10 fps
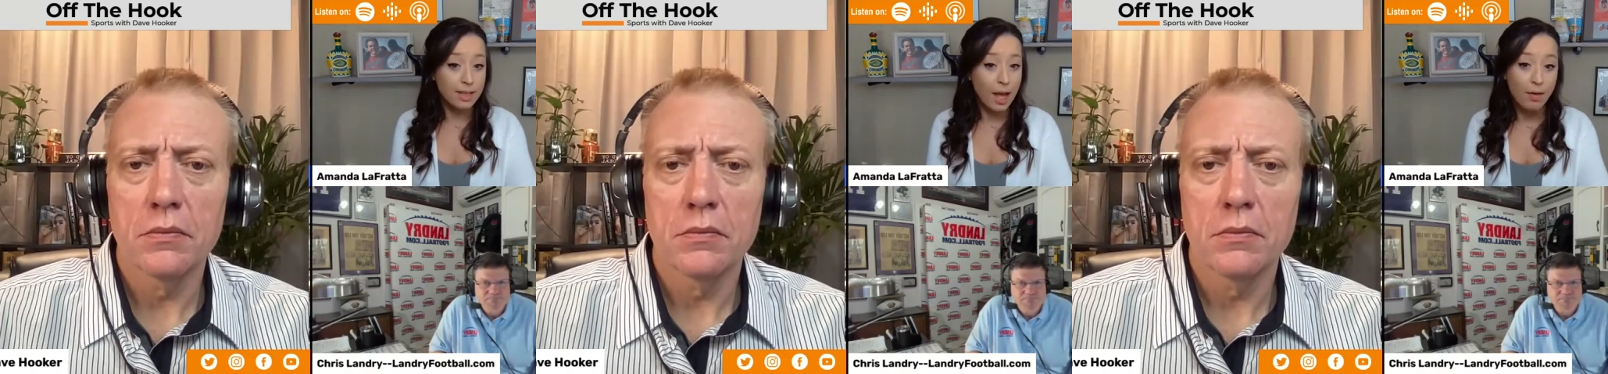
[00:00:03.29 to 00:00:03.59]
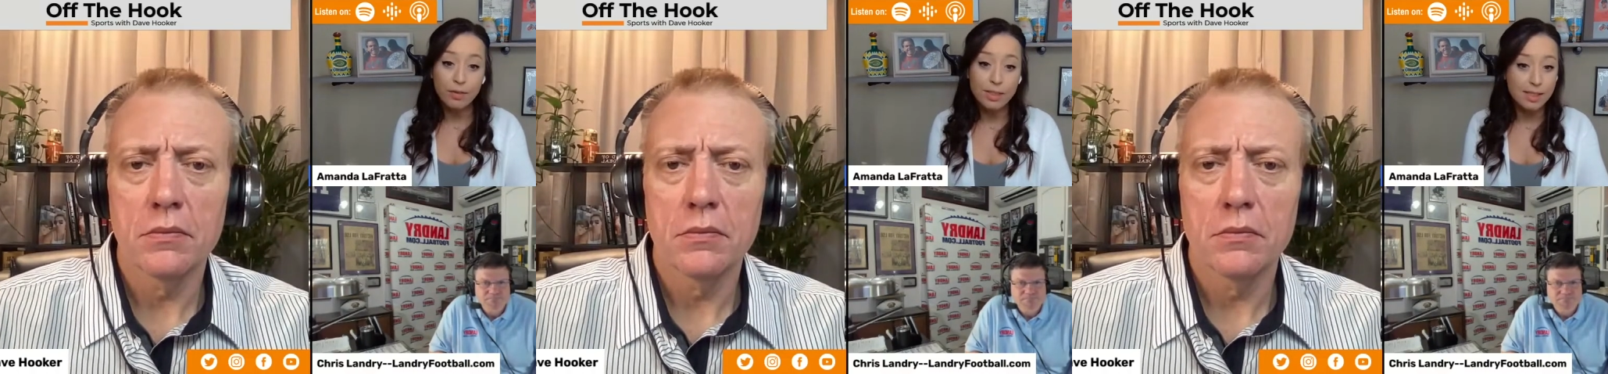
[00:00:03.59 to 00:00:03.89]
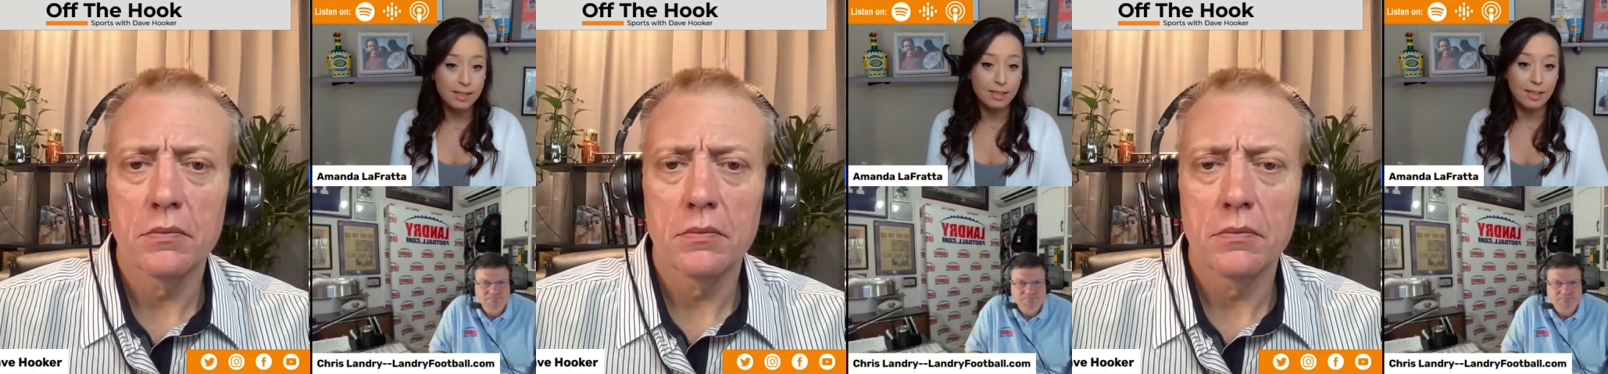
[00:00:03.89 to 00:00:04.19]
Speaker 1: every
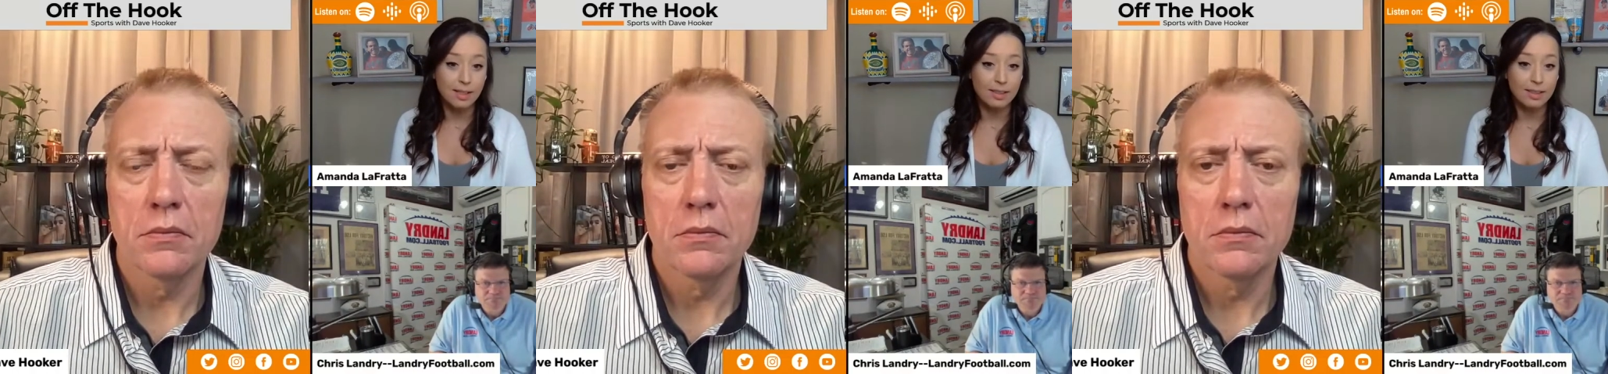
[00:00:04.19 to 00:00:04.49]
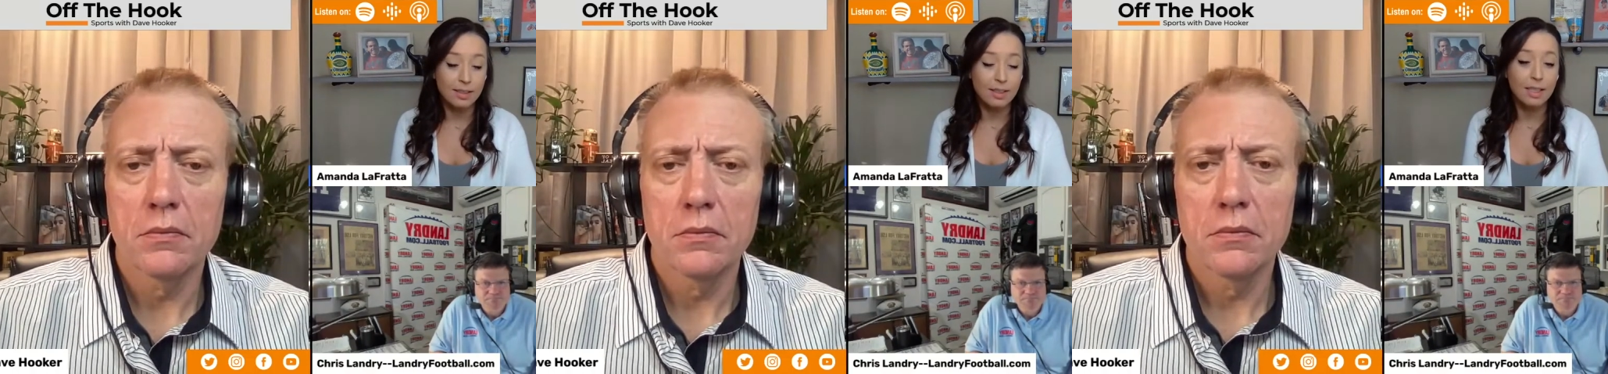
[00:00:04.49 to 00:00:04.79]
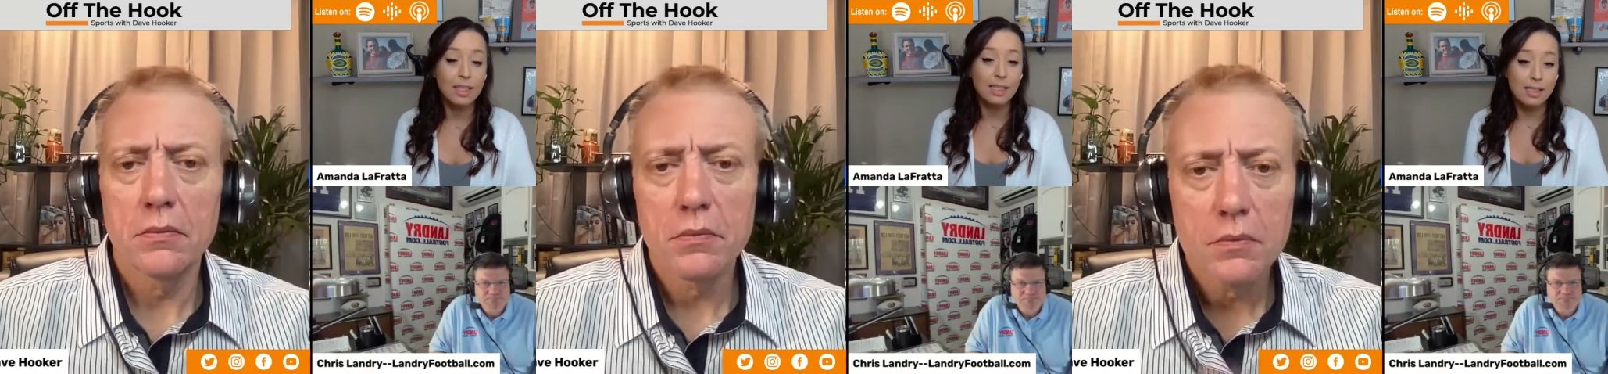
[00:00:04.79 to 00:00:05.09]
season
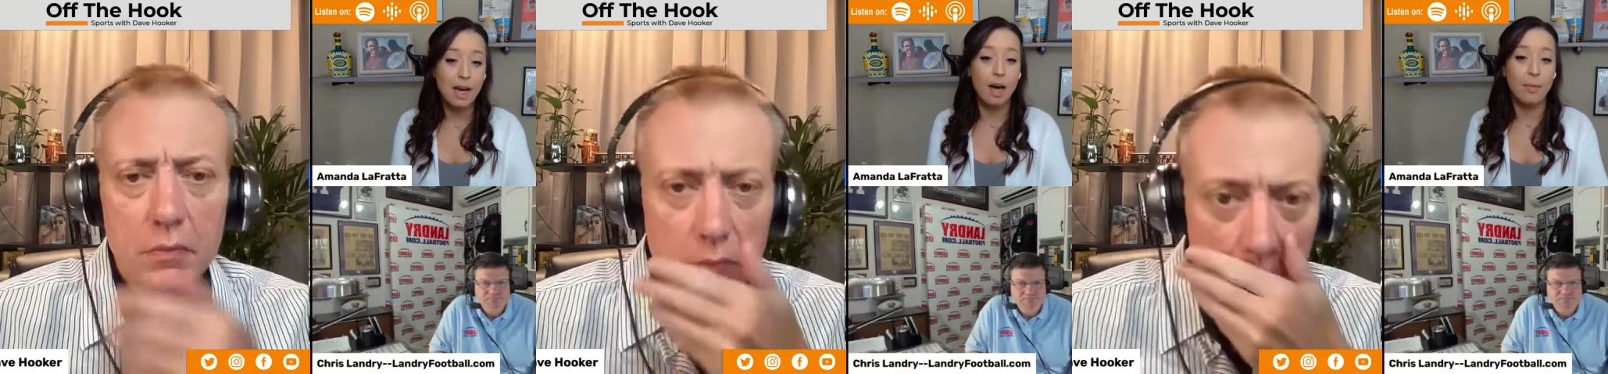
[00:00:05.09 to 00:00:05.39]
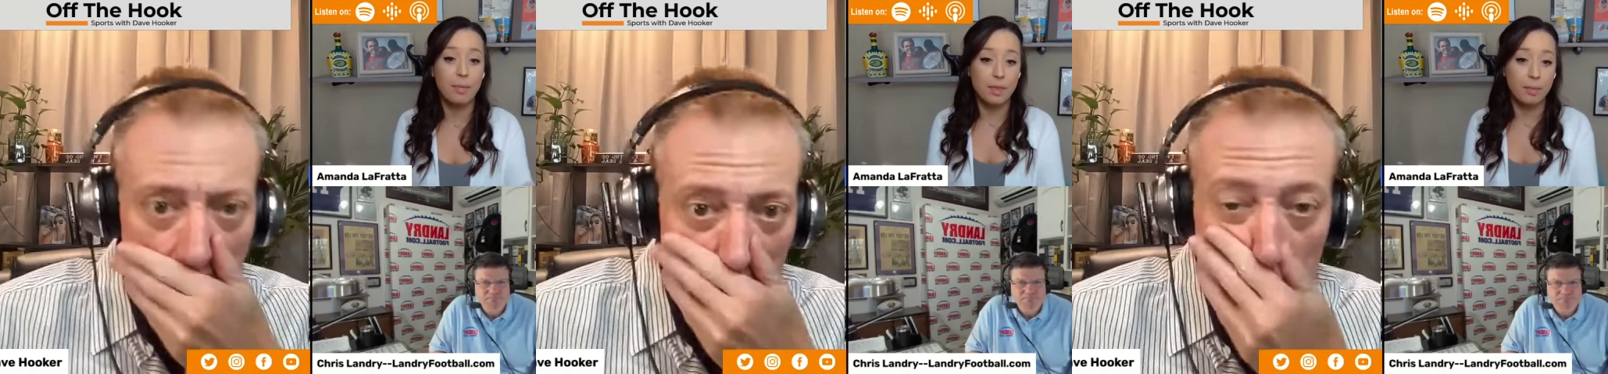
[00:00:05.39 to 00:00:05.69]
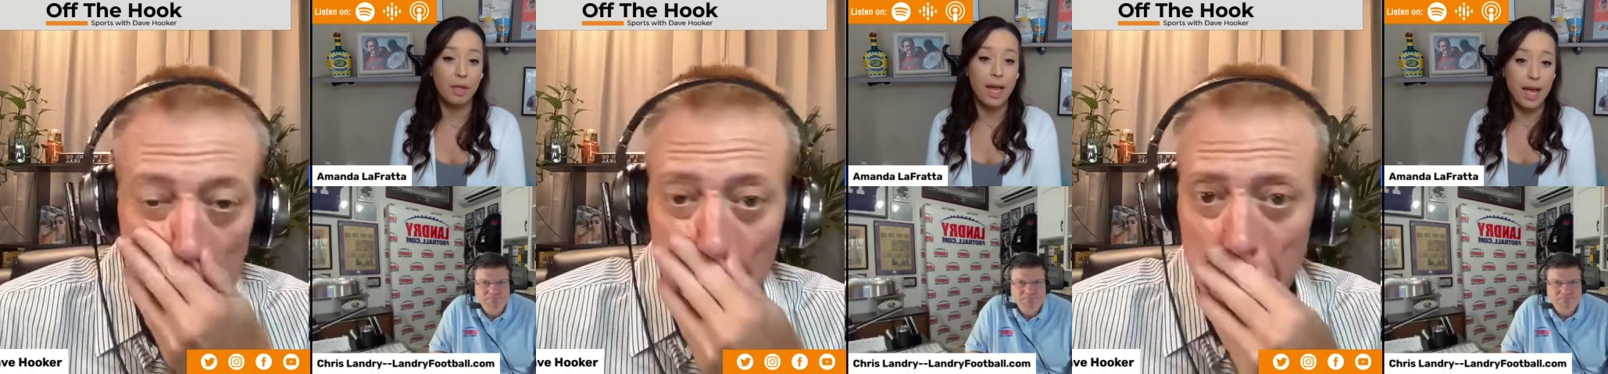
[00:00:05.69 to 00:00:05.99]
gets up to
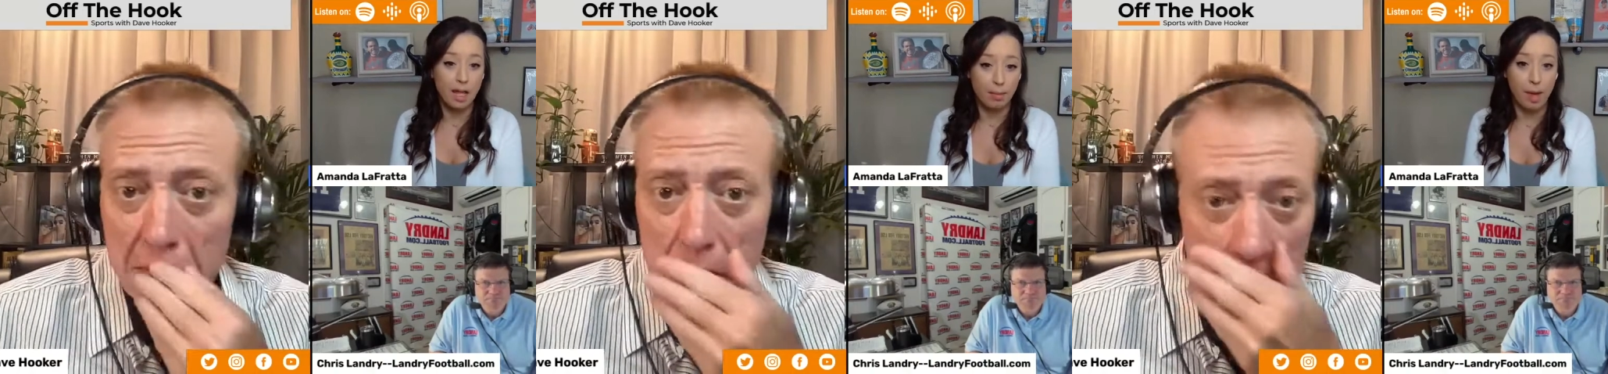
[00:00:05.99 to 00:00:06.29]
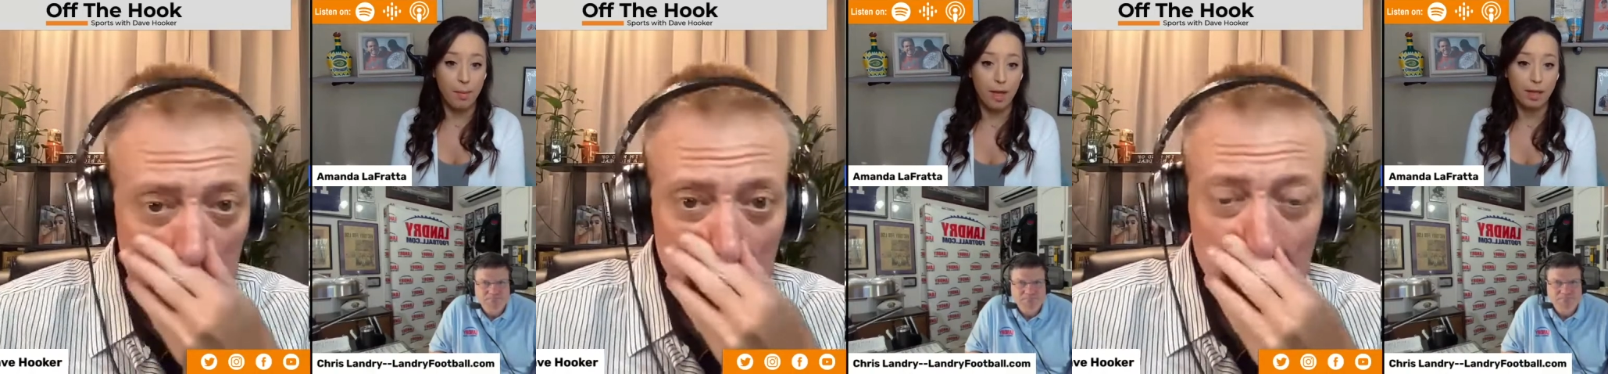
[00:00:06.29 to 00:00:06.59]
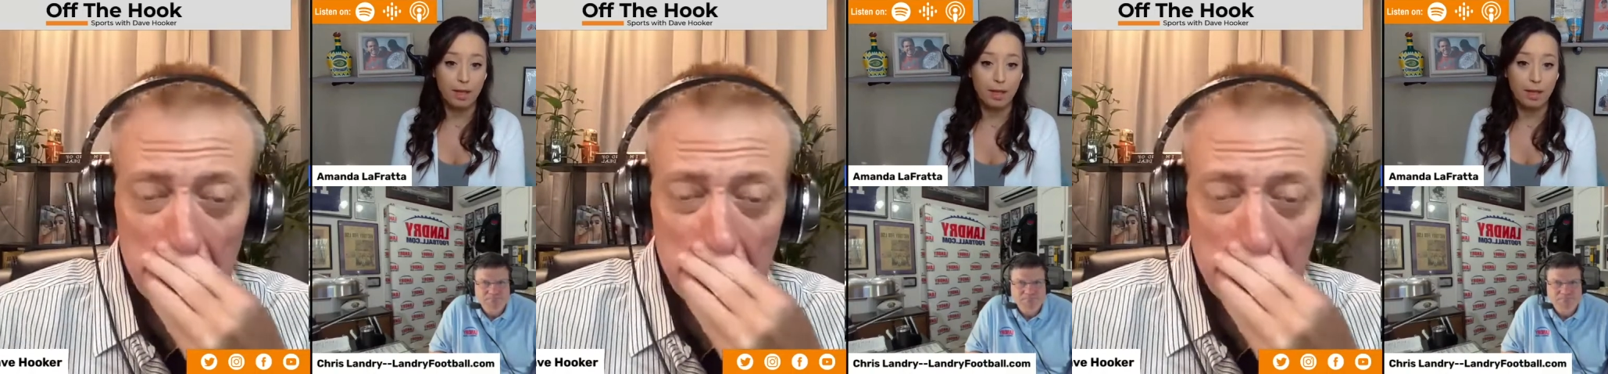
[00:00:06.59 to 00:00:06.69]
play Alabama.